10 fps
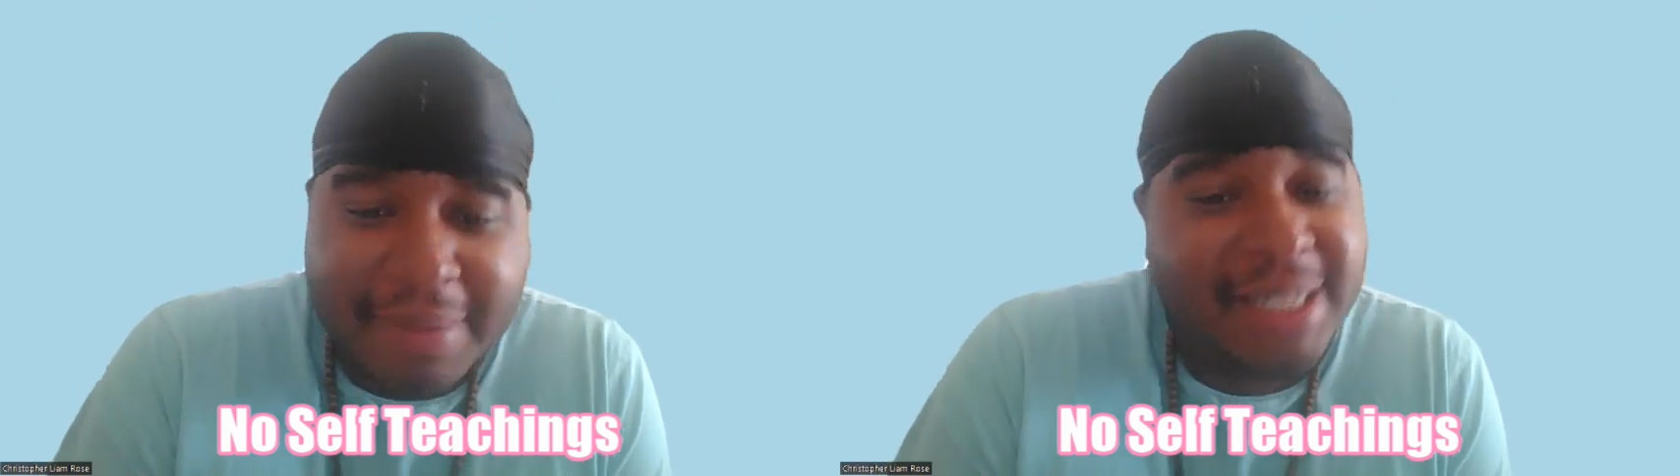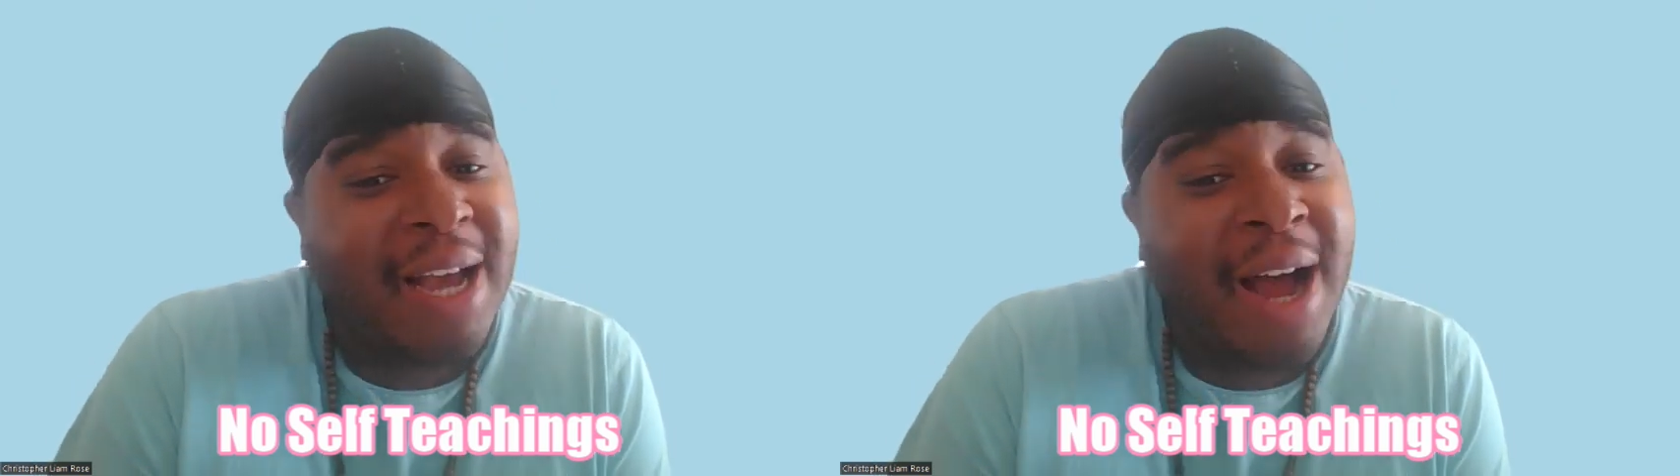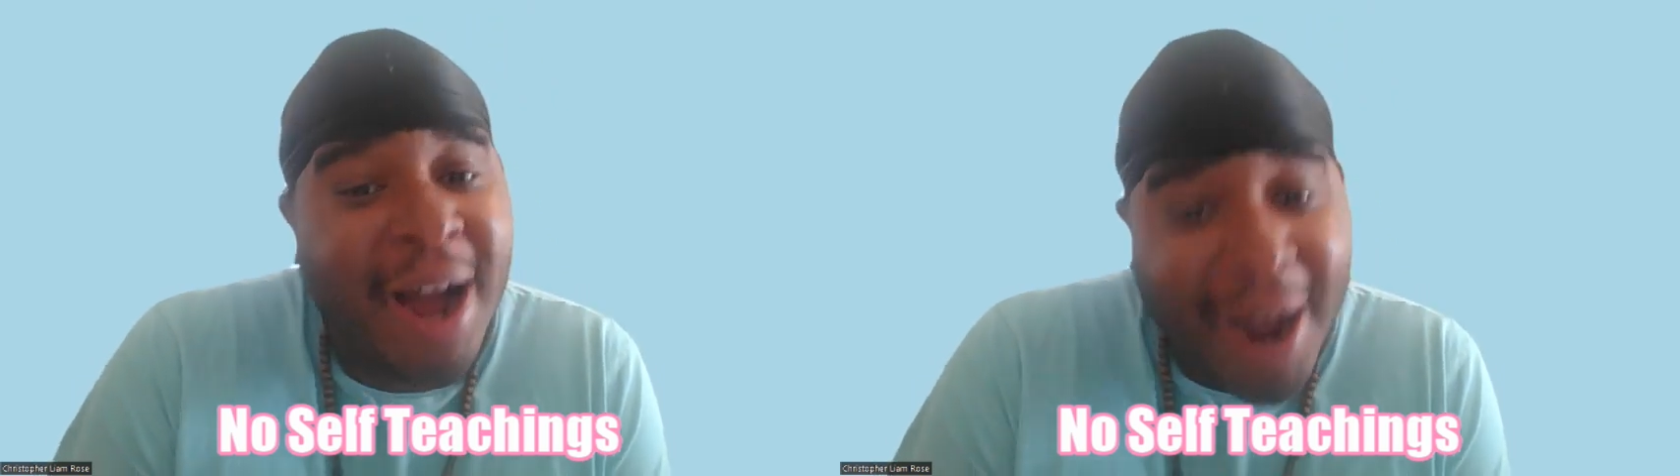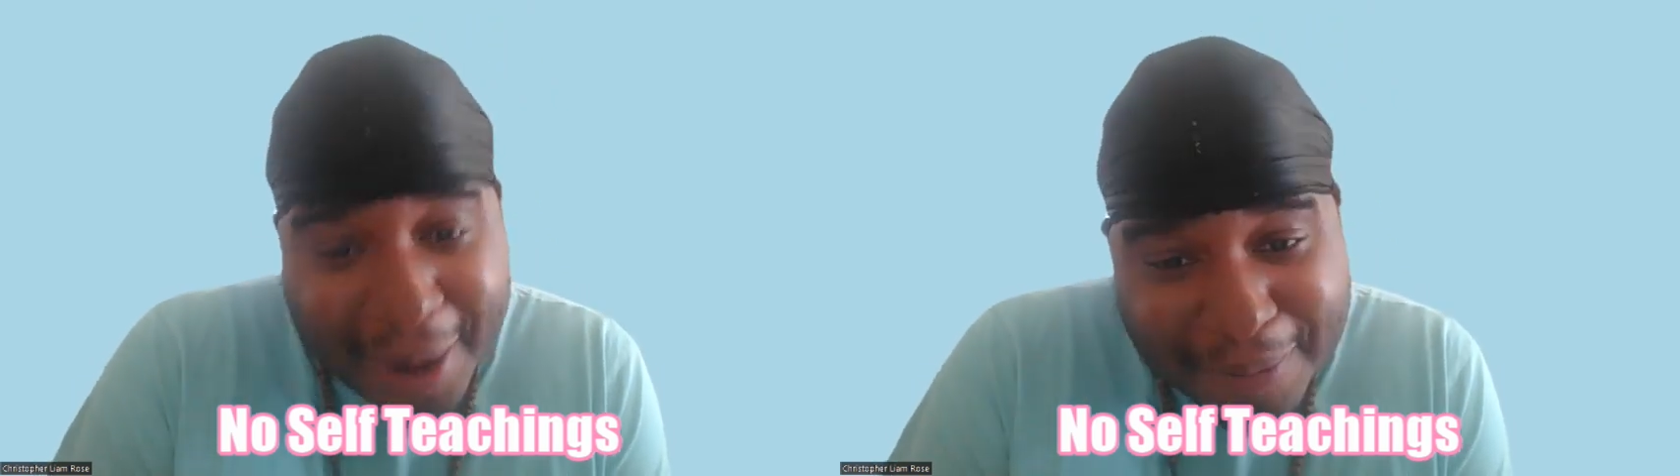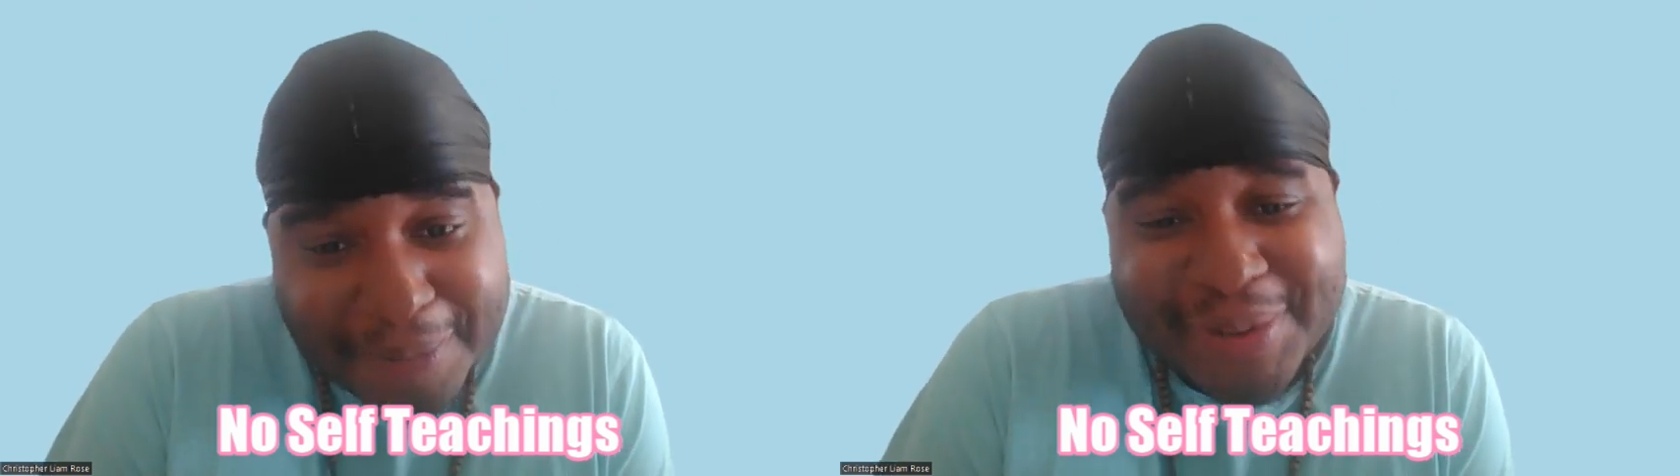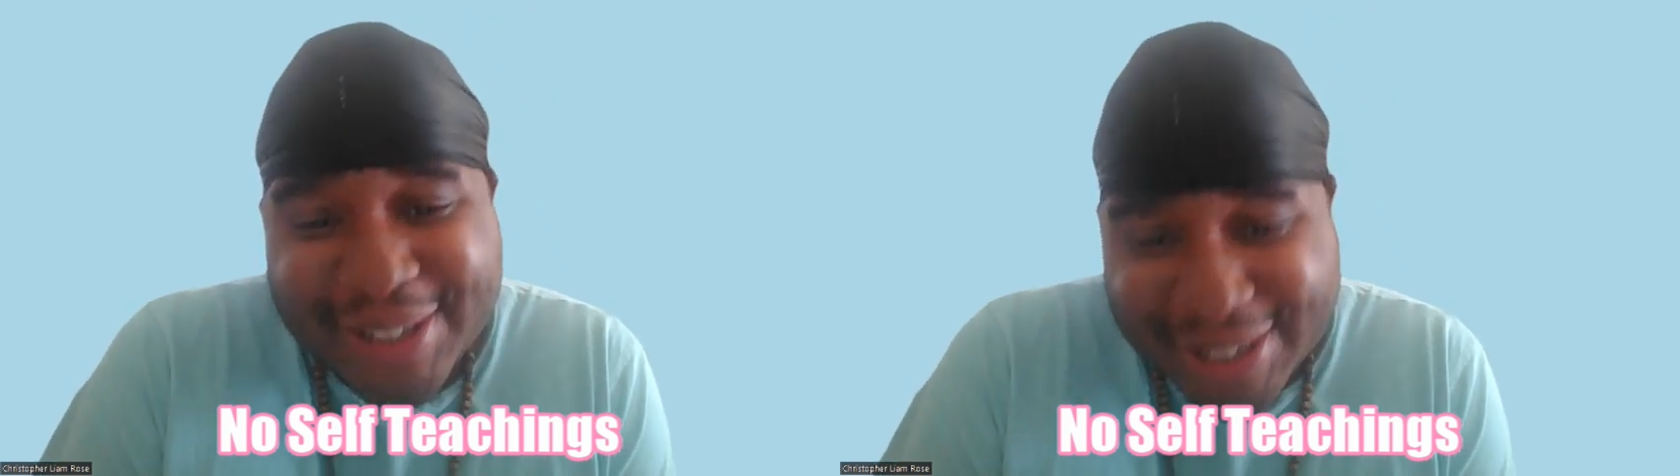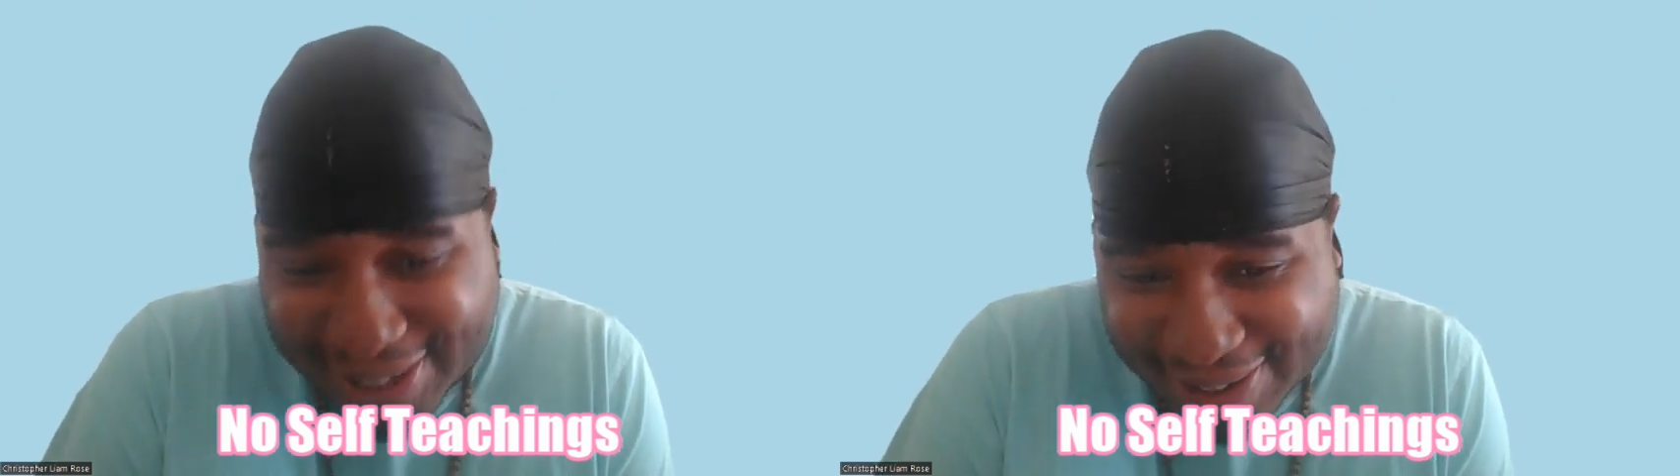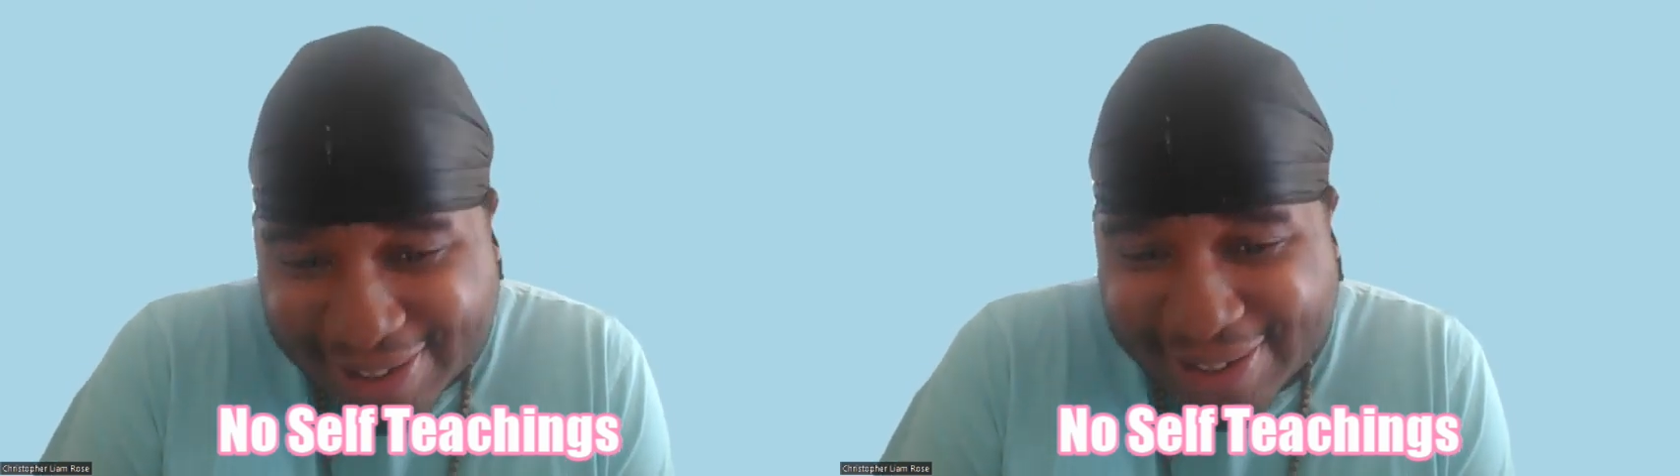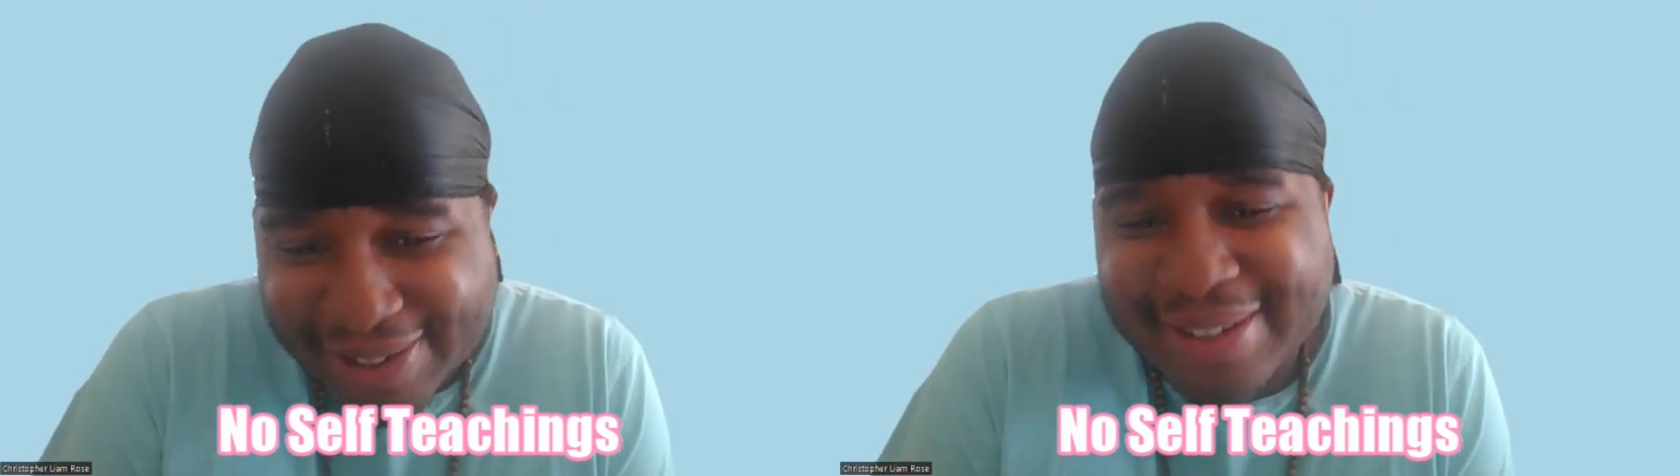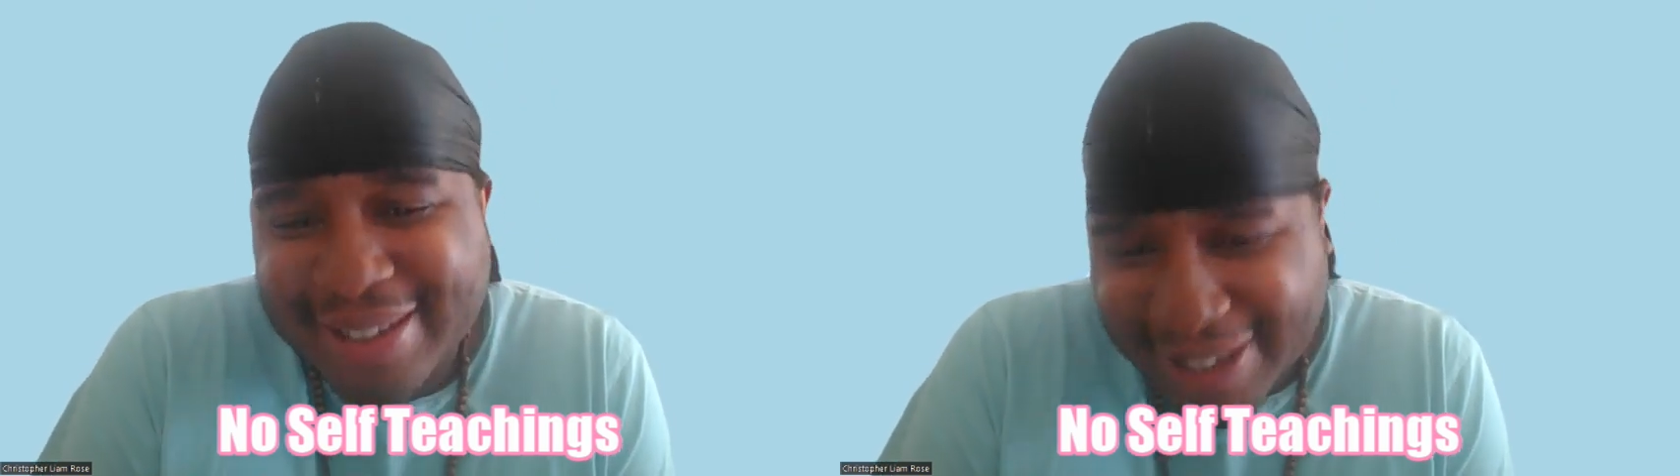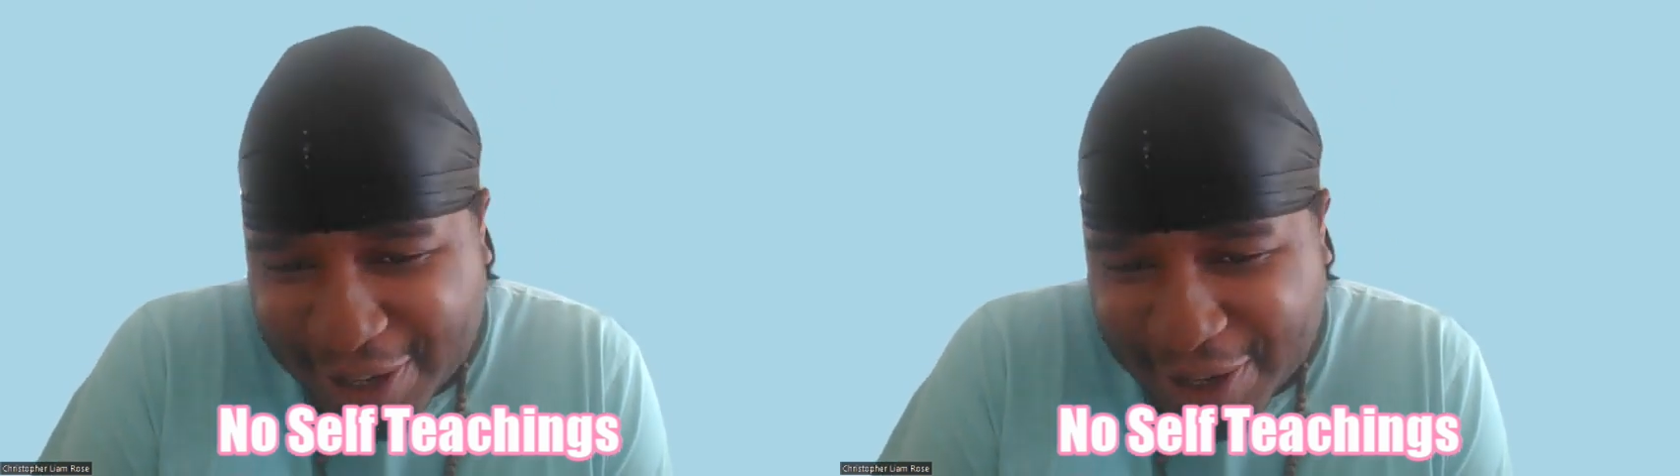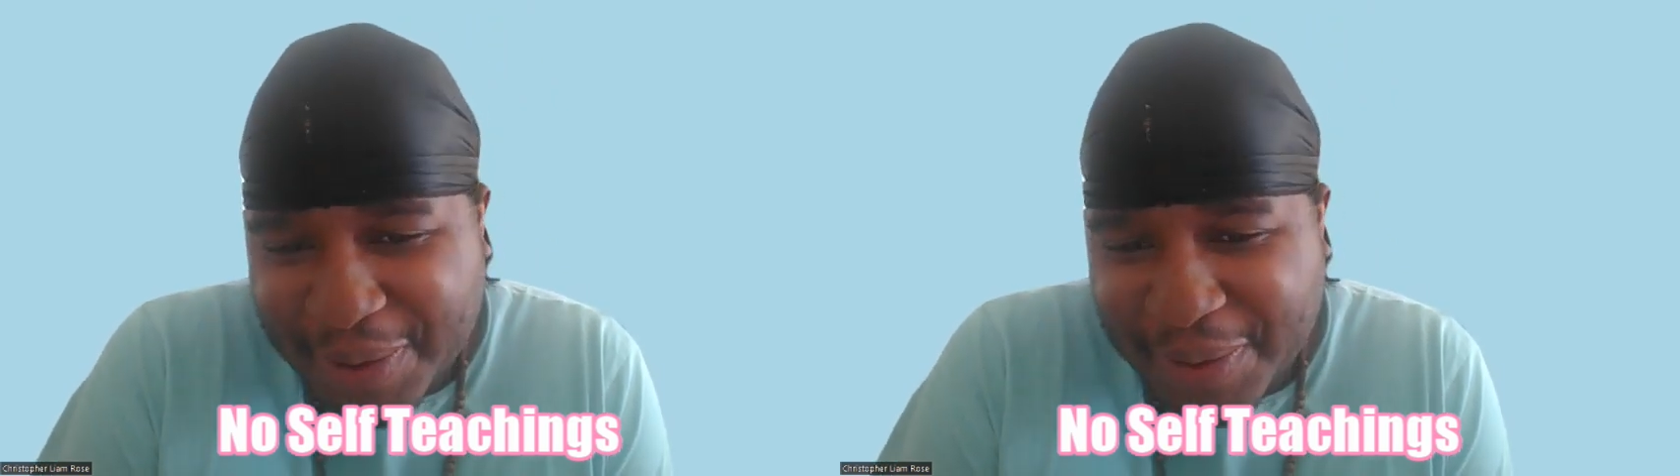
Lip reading: It's up to you.